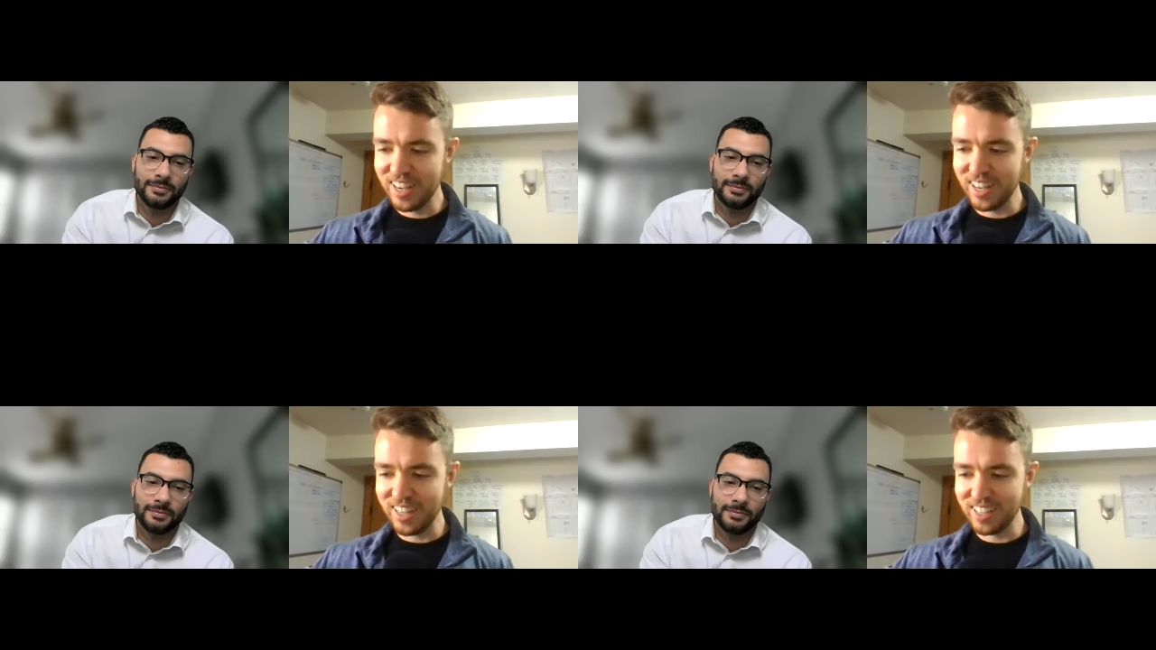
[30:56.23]

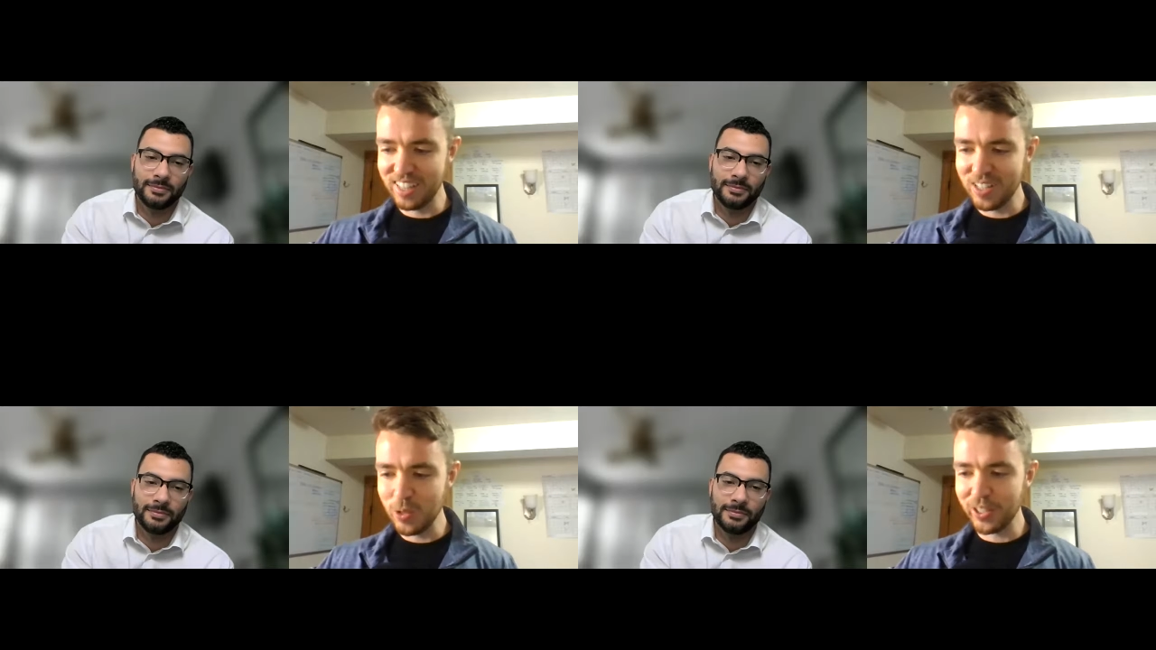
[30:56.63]
Speaker 1: uh,
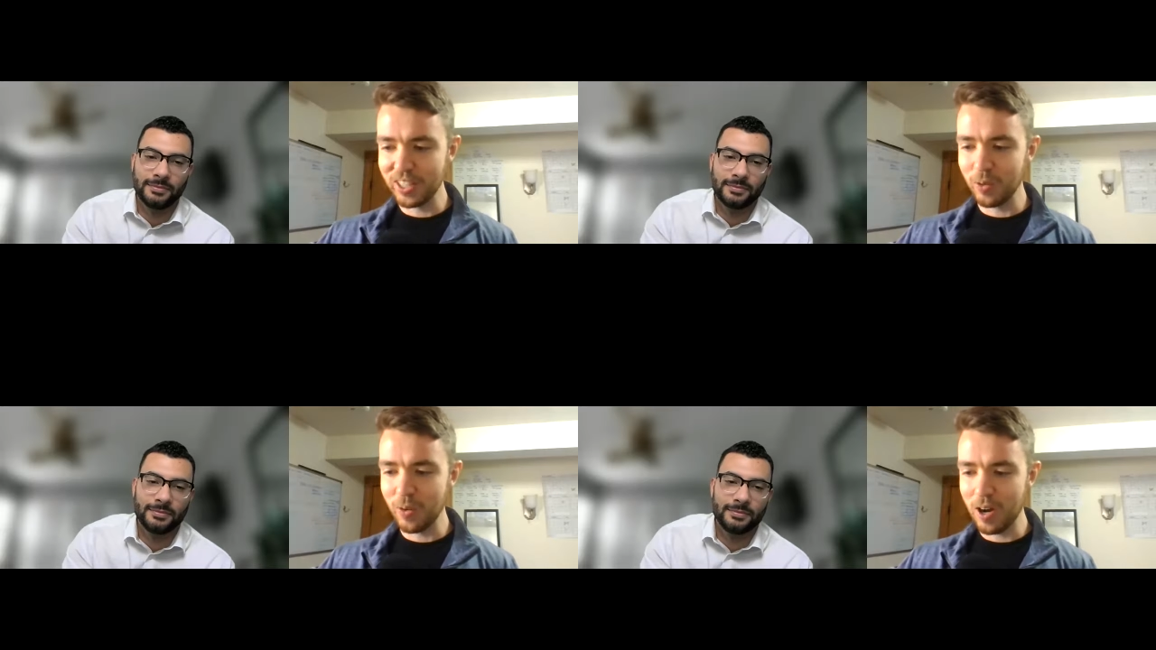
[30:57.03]
you
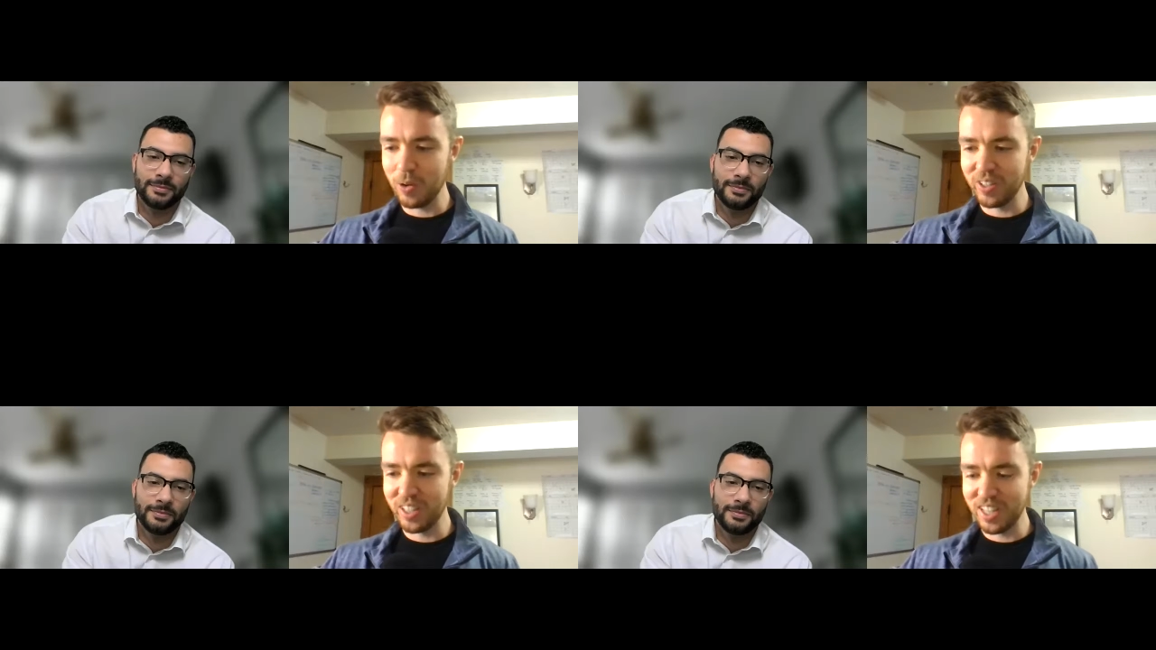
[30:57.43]
can
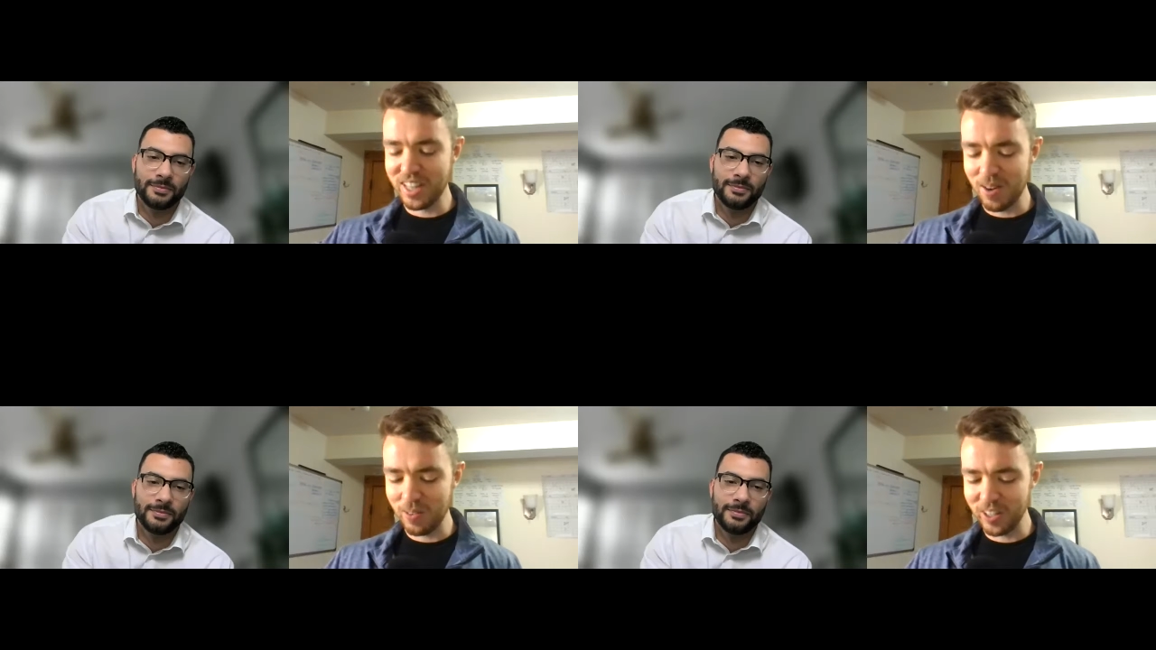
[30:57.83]
grow
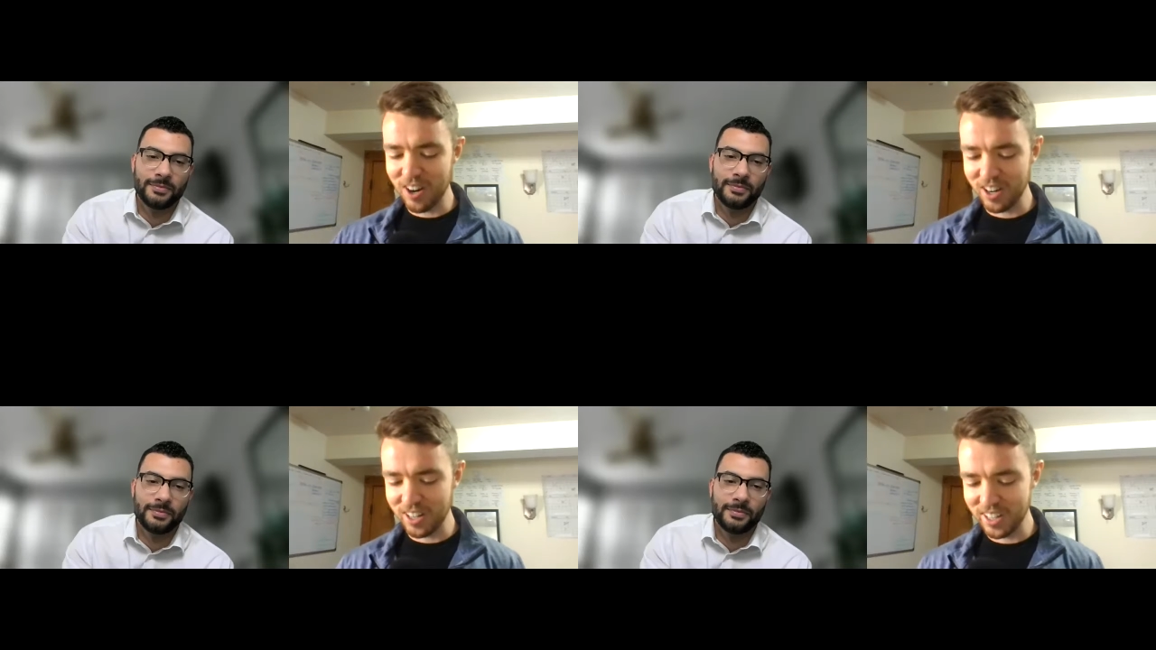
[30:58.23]
in that
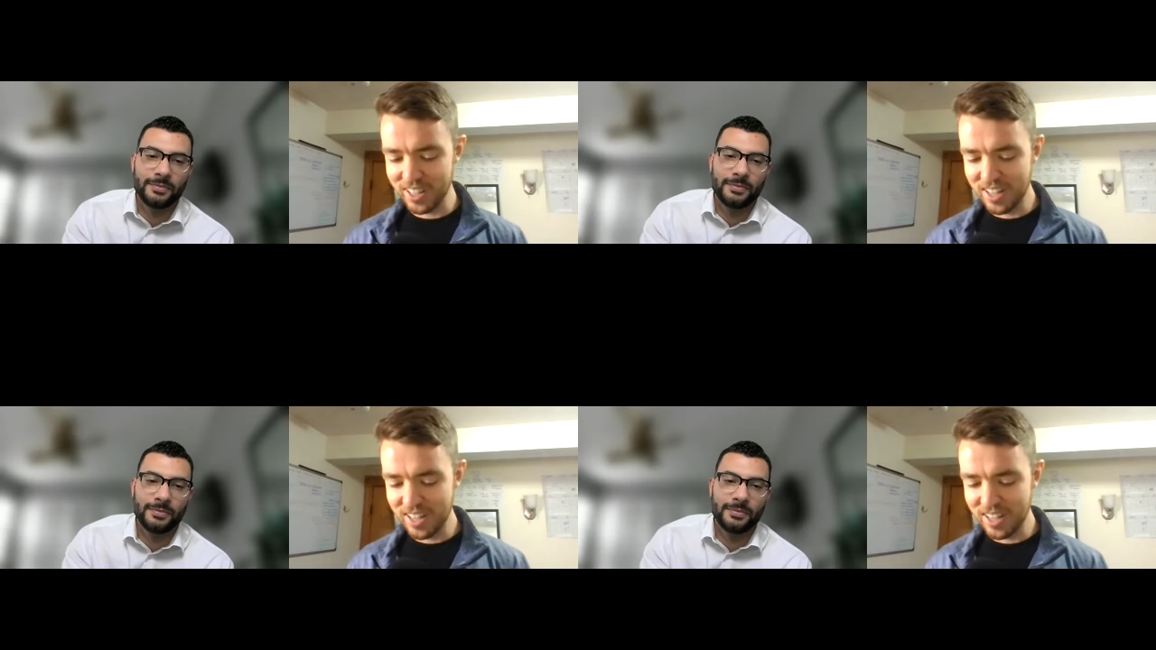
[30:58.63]
regard